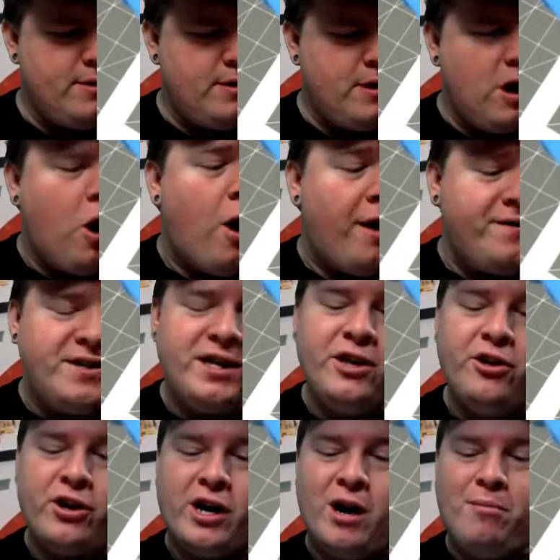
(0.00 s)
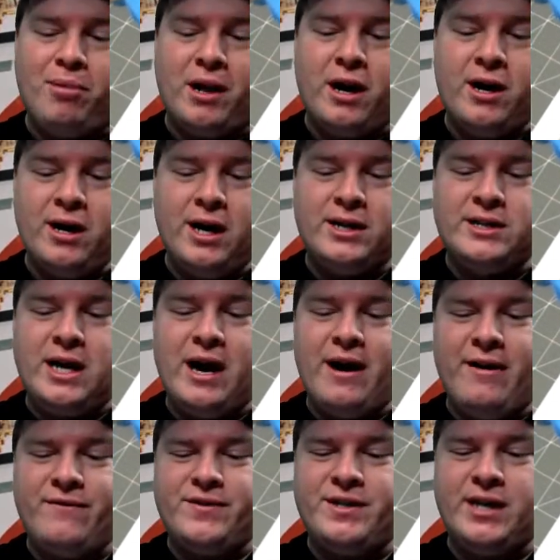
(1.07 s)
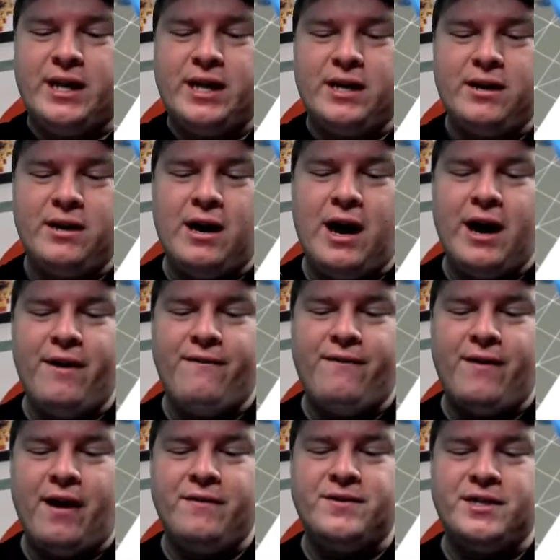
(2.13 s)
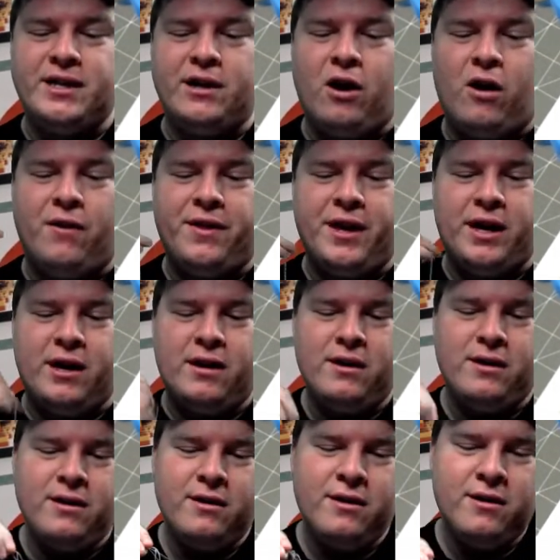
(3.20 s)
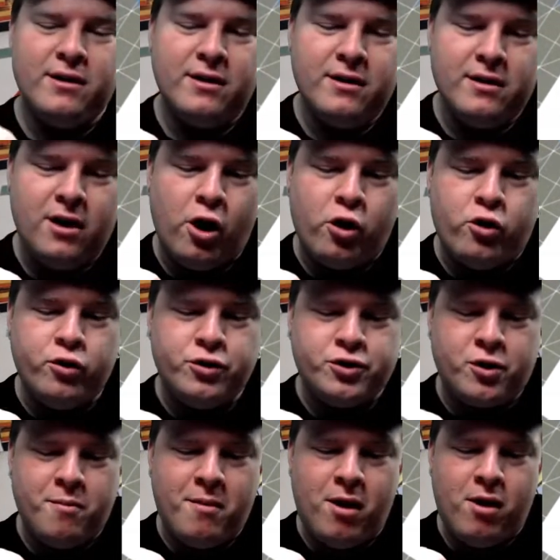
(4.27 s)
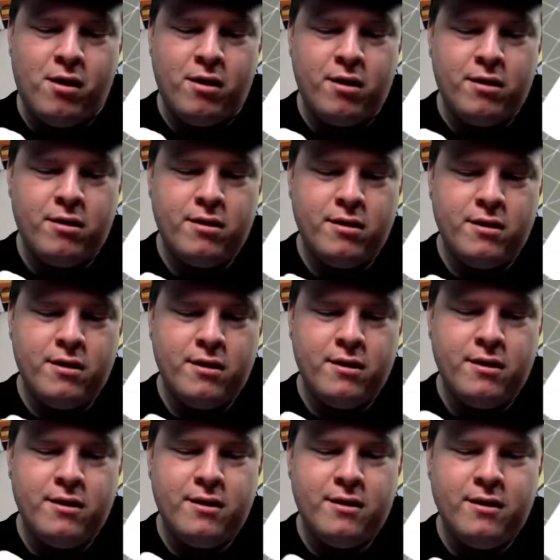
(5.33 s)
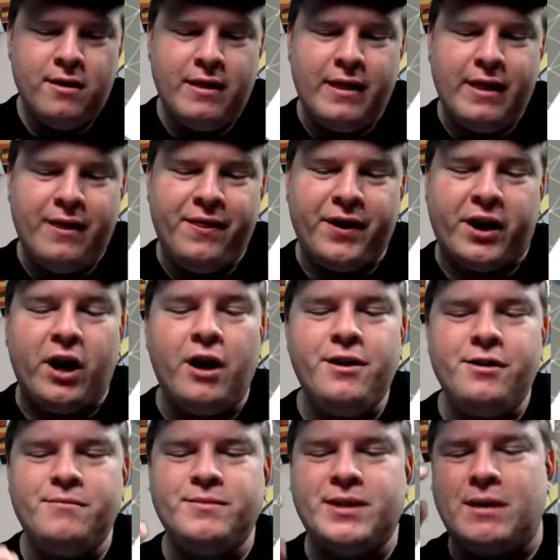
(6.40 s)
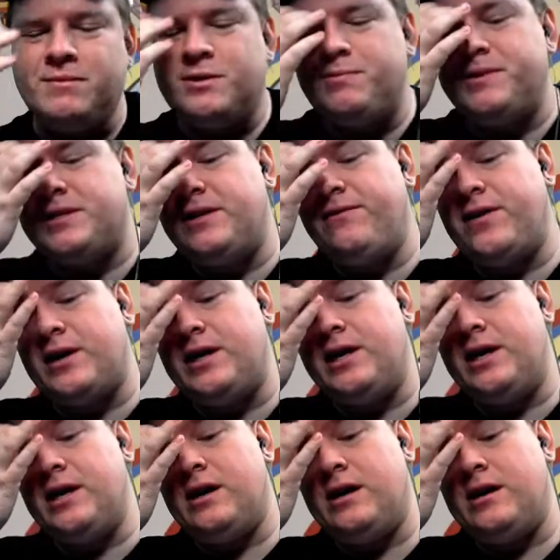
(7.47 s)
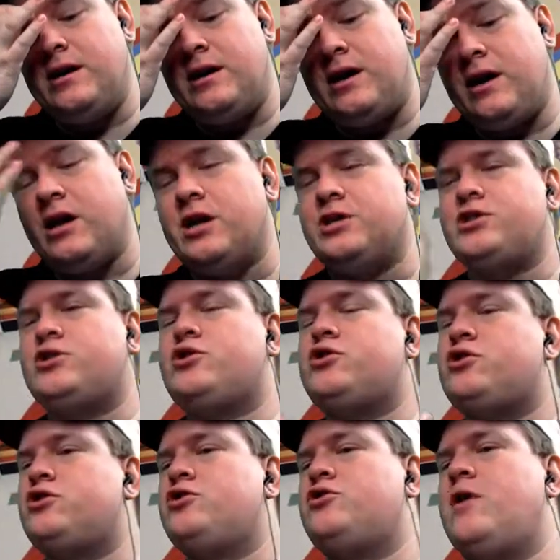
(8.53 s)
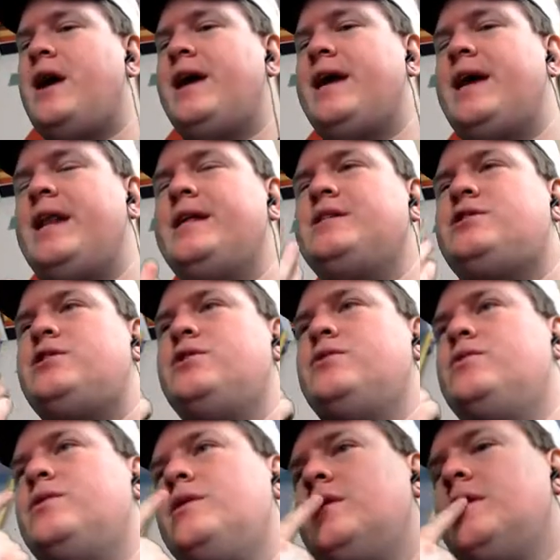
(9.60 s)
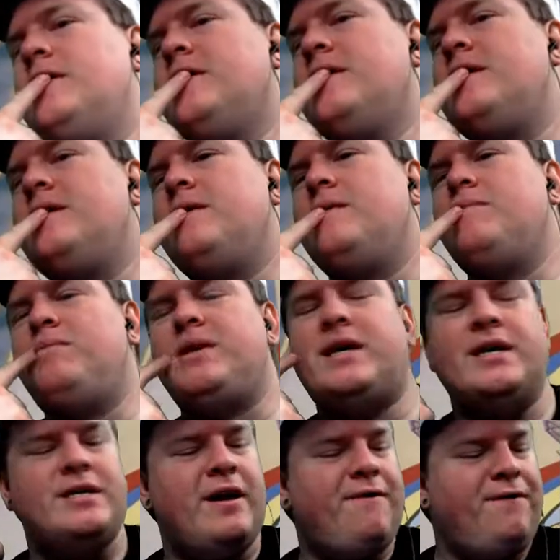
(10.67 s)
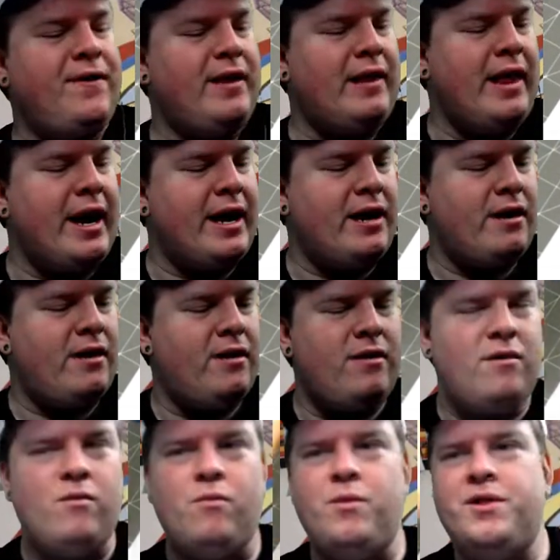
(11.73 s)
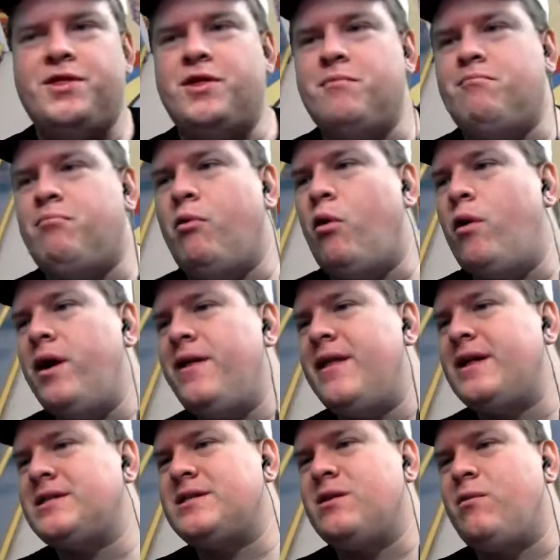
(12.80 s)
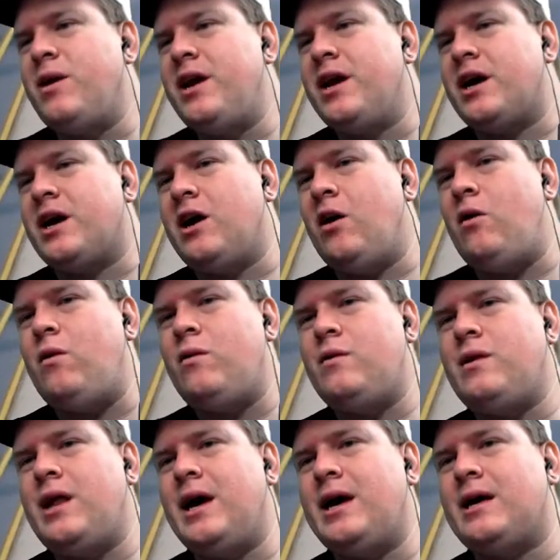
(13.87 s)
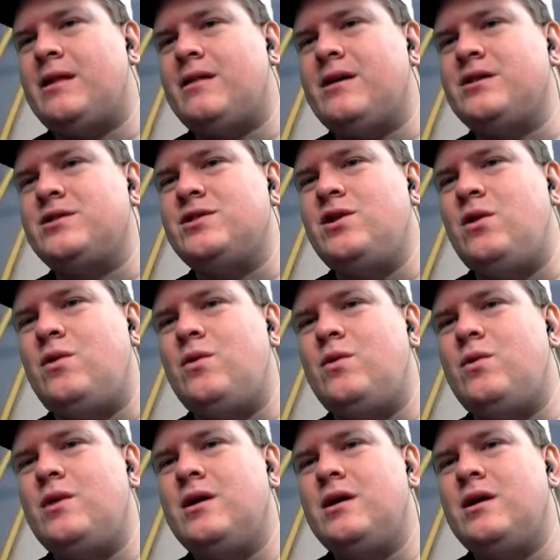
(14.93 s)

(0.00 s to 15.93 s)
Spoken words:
Oh, I've seen your gunplay. Yes, I have seen it. I've seen all the accoutrements. The Gundams I'm specifically gonna try to get into because I feel like with the boy that's the way to go. Like there's no